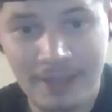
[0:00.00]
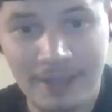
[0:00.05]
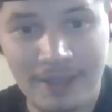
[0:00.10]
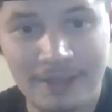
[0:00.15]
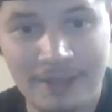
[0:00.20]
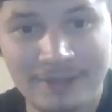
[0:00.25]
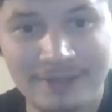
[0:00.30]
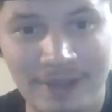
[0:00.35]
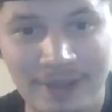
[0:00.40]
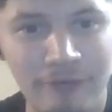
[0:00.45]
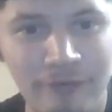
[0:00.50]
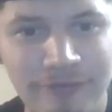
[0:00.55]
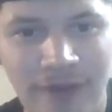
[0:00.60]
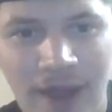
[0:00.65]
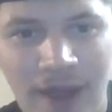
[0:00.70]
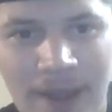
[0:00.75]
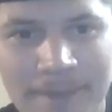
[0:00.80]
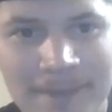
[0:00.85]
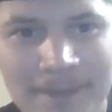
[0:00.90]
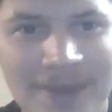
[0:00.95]
Delphi
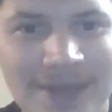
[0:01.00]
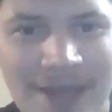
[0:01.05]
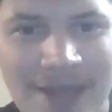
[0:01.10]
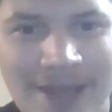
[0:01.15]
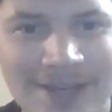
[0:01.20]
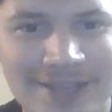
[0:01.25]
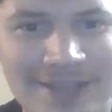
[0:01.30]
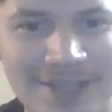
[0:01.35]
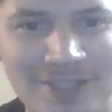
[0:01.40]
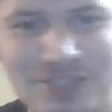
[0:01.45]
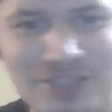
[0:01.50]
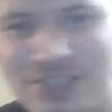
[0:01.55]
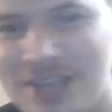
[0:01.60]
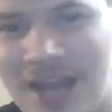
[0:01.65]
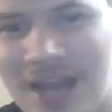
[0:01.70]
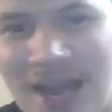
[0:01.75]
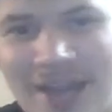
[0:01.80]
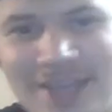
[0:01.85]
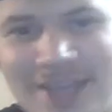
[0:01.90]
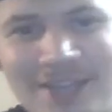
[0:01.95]
Midnight Edition.
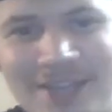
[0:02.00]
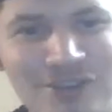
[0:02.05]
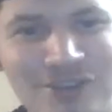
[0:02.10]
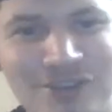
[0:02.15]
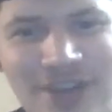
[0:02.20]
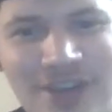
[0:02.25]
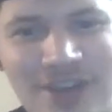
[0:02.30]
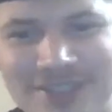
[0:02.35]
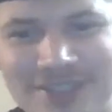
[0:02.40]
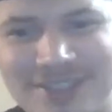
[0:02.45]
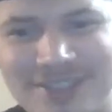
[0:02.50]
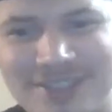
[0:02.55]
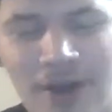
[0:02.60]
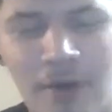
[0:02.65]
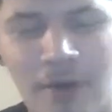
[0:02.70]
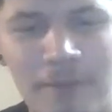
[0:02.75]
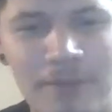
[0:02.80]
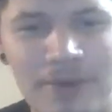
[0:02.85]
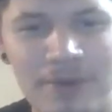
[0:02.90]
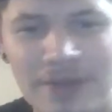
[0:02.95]
I need your guys'
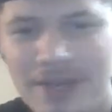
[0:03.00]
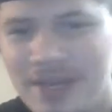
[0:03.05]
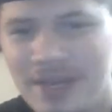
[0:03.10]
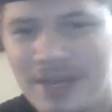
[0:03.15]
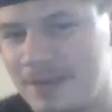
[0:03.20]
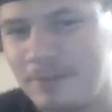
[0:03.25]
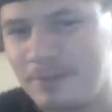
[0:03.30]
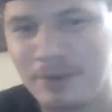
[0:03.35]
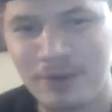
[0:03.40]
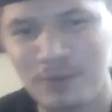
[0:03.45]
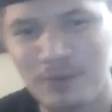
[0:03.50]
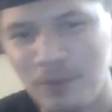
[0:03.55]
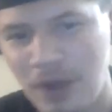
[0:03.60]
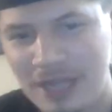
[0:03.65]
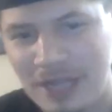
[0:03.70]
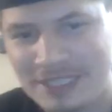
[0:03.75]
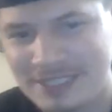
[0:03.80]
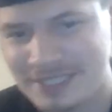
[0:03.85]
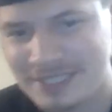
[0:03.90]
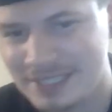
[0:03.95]
help. Anybody who
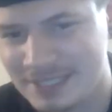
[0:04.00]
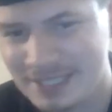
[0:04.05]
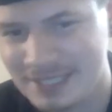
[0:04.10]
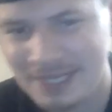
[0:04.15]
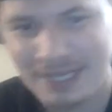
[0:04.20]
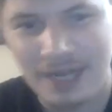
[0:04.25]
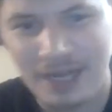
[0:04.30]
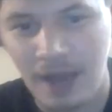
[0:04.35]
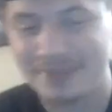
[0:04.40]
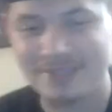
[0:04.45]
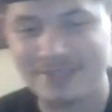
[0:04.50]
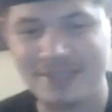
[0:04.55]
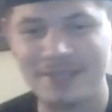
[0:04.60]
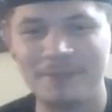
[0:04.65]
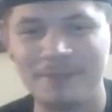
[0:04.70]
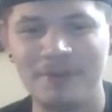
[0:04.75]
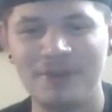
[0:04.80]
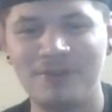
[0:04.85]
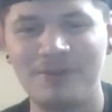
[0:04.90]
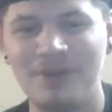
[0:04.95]
watches this in the comments,
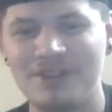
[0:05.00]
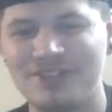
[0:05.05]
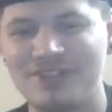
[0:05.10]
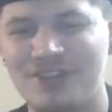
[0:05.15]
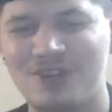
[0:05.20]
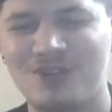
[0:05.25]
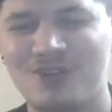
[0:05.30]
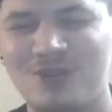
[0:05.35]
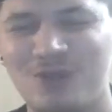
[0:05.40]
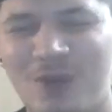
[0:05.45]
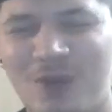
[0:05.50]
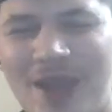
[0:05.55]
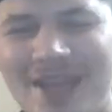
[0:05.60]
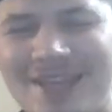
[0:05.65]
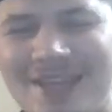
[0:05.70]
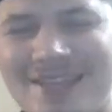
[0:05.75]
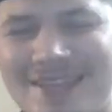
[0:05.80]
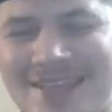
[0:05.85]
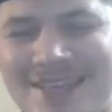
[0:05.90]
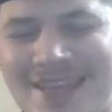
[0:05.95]
anybody who has a great
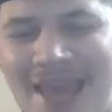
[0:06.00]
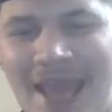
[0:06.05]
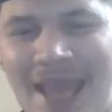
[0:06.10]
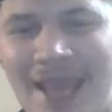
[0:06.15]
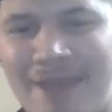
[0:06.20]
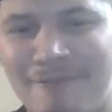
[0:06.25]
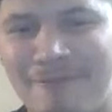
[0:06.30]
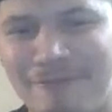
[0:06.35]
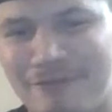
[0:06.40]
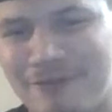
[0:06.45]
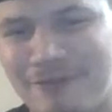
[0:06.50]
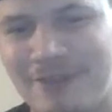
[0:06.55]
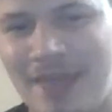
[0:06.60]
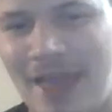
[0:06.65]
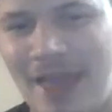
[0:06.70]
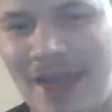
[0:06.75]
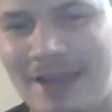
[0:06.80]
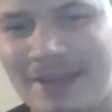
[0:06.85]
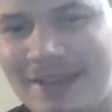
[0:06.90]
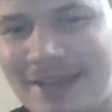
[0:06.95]
name for that,